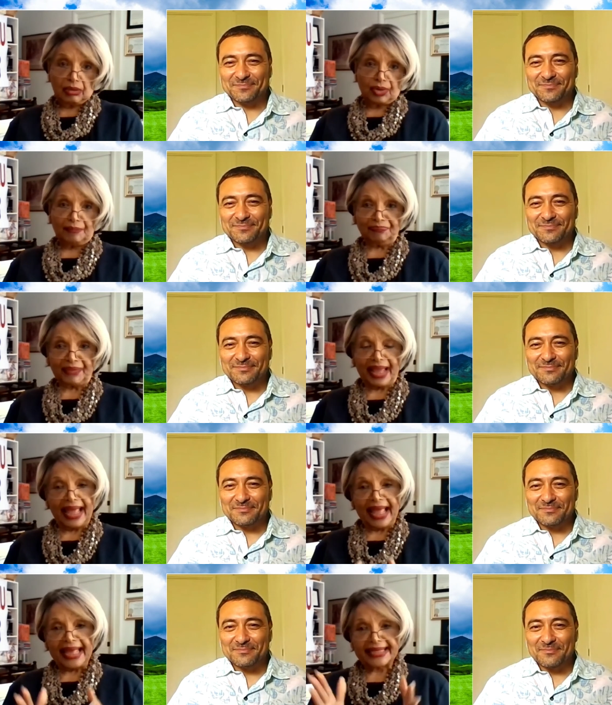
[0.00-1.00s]
Speaker 1: oh well.
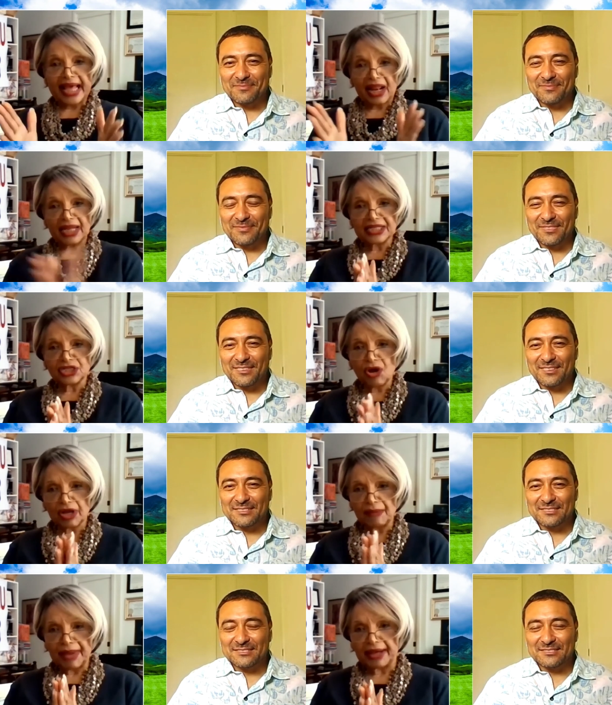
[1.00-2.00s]
Now, let's
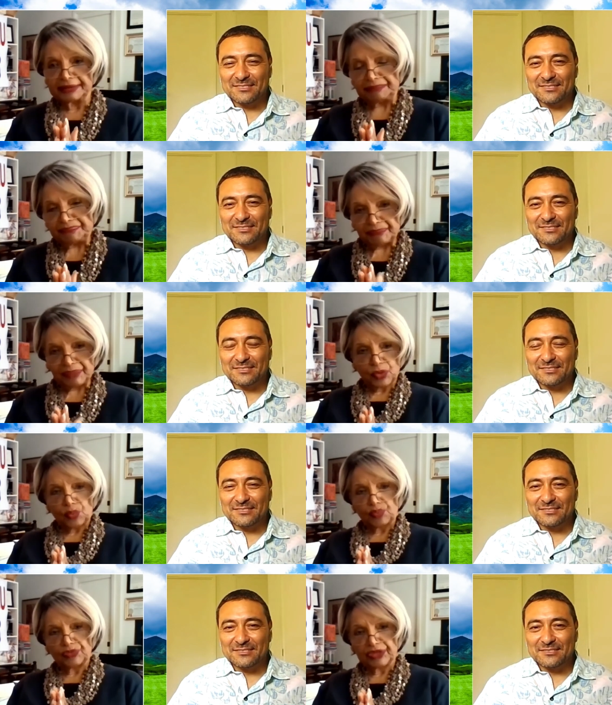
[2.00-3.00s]
talk about
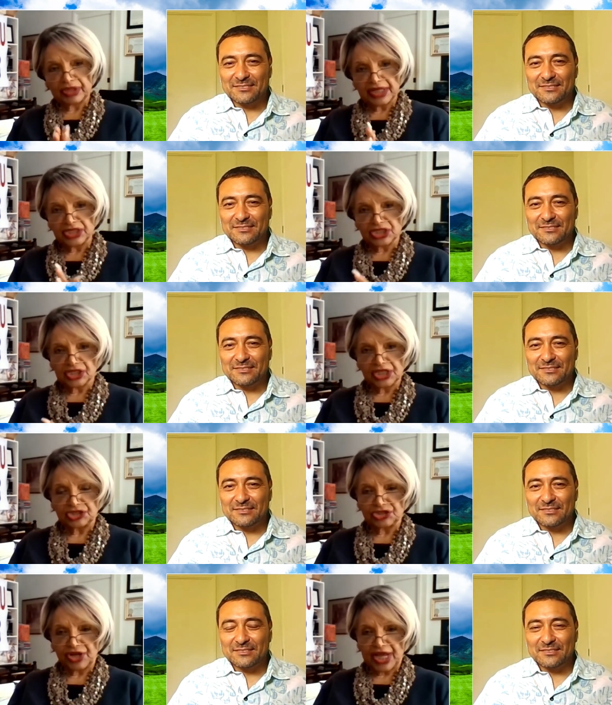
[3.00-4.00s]
the
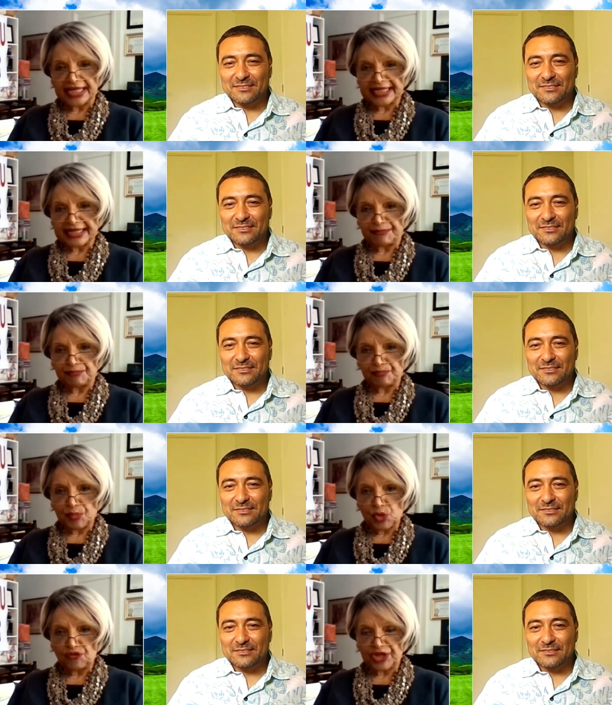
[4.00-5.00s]
legislature and
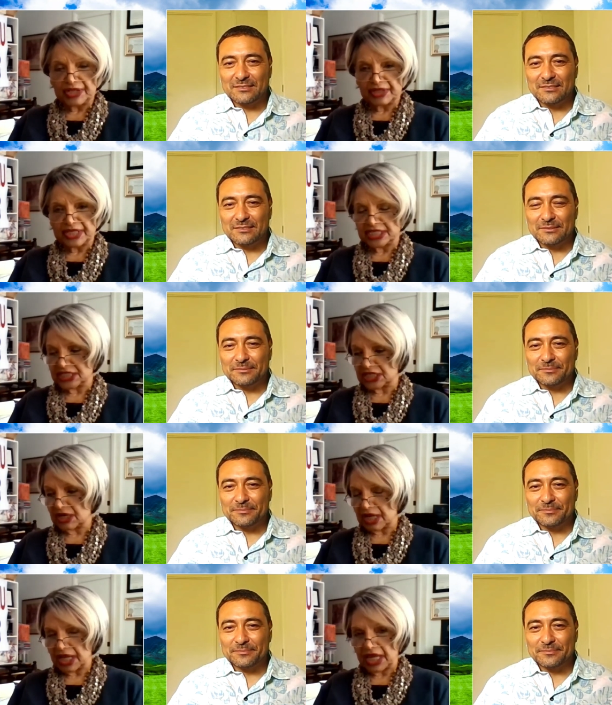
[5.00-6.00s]
moving this
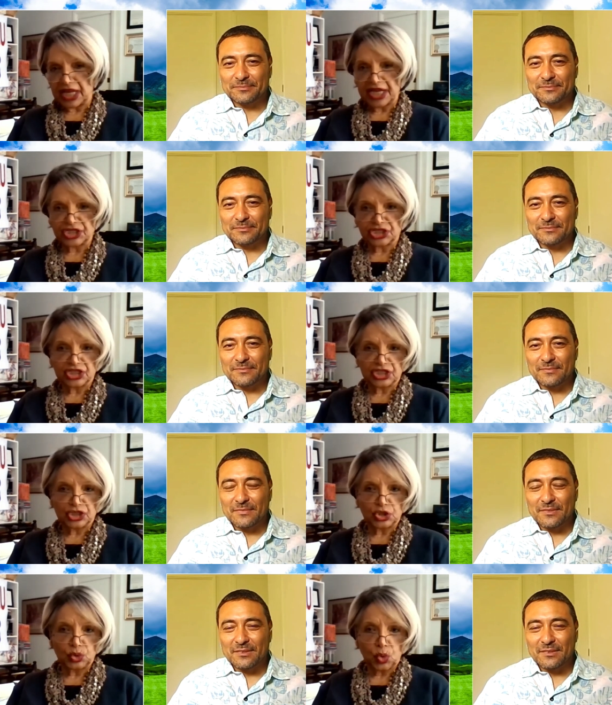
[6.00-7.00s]
election
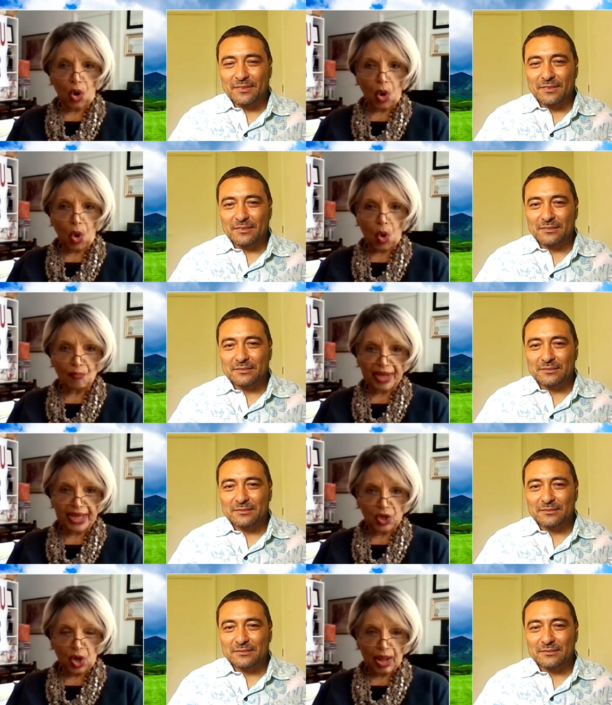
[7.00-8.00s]
to all
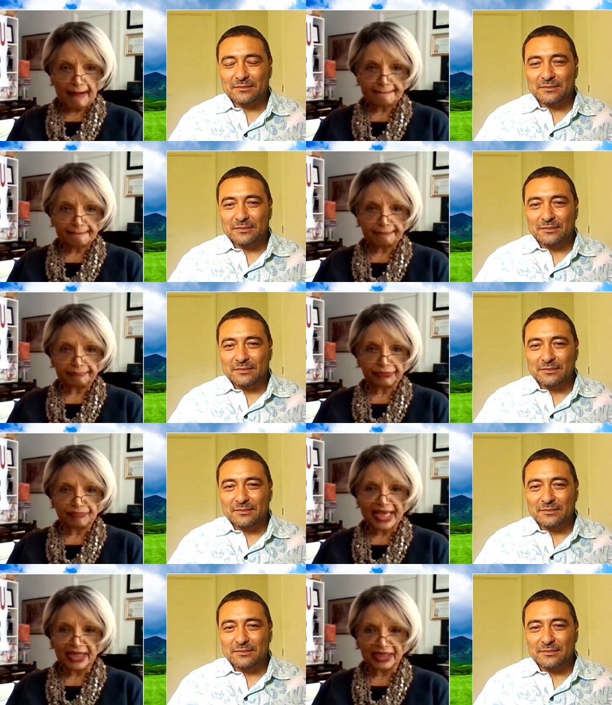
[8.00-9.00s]
mail.
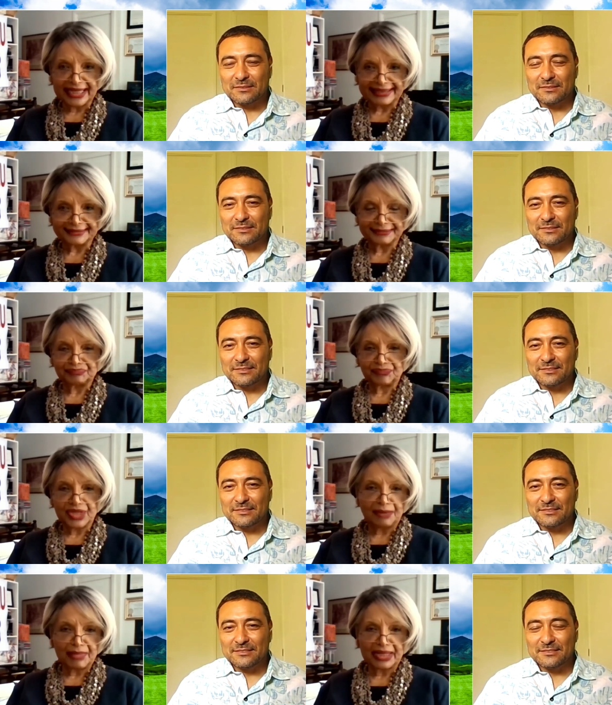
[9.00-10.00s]
Mailing,
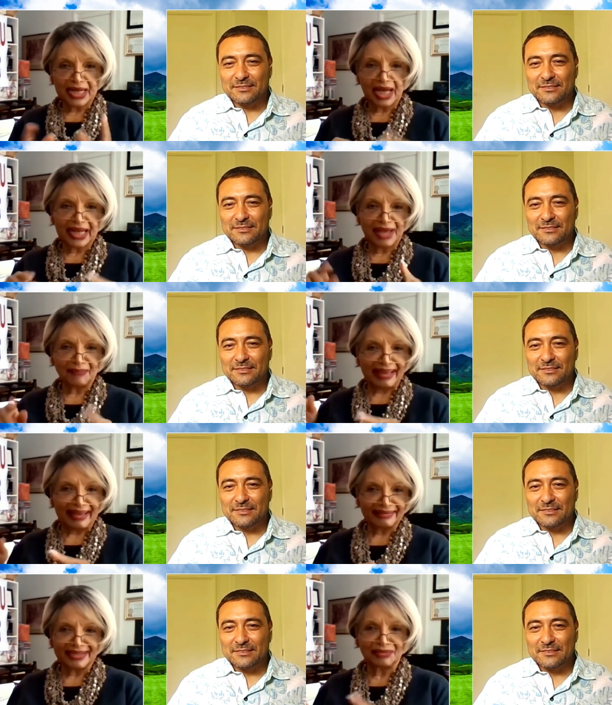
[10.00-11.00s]
not
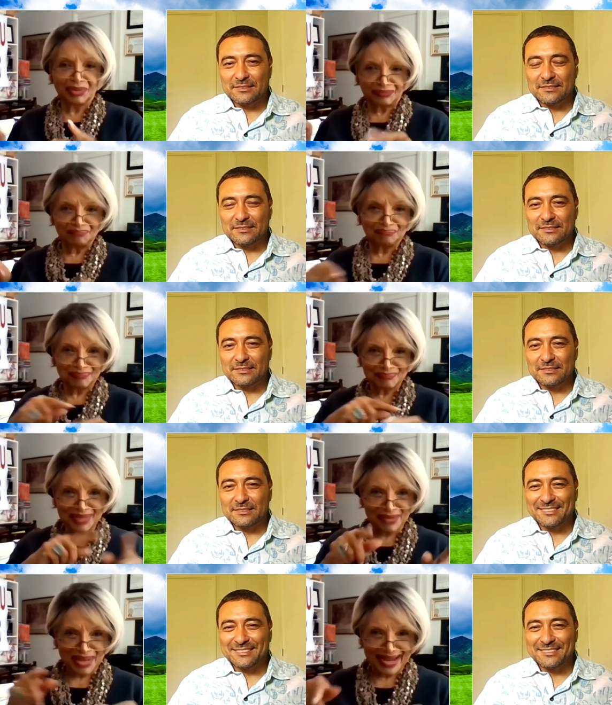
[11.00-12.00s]
M-A-L-E, but
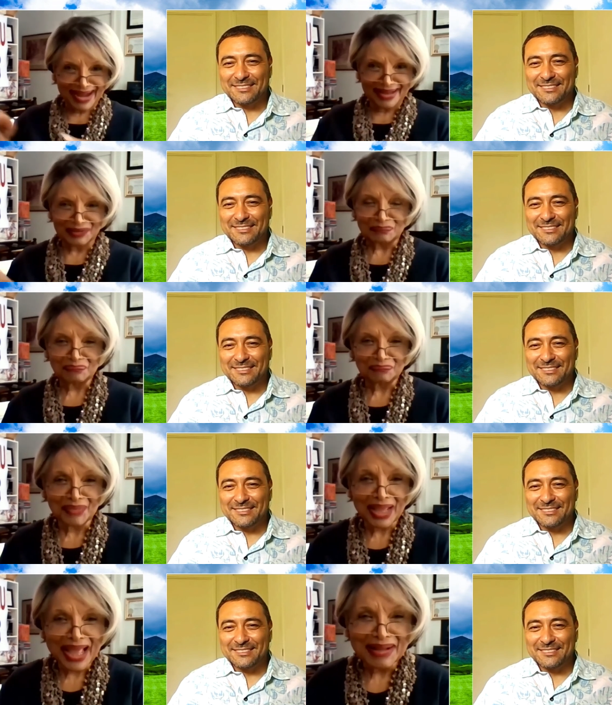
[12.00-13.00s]
M-A-I-L.
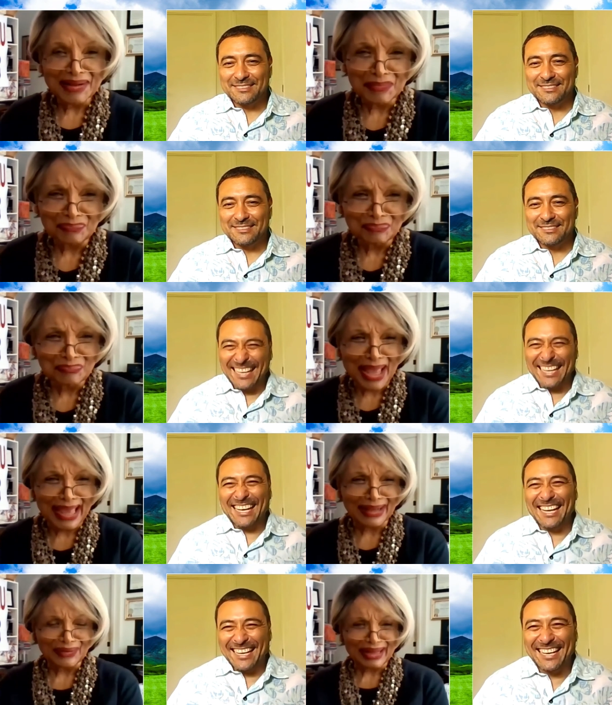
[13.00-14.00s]

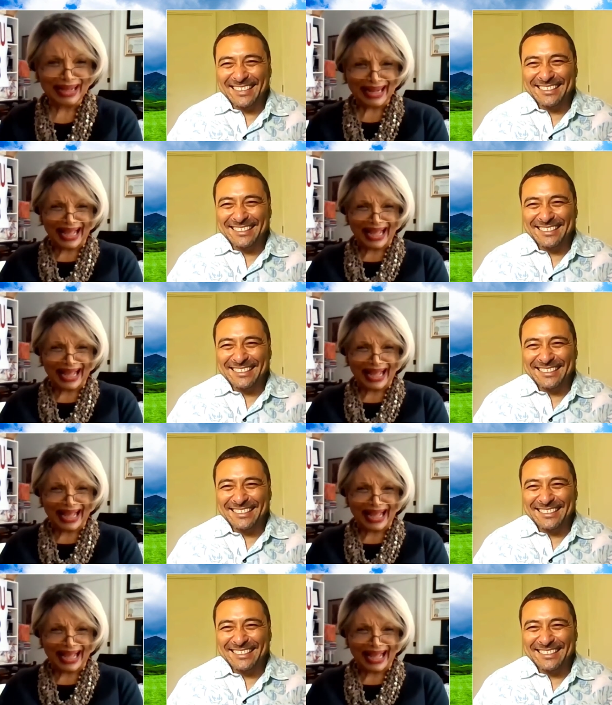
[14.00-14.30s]
Mail.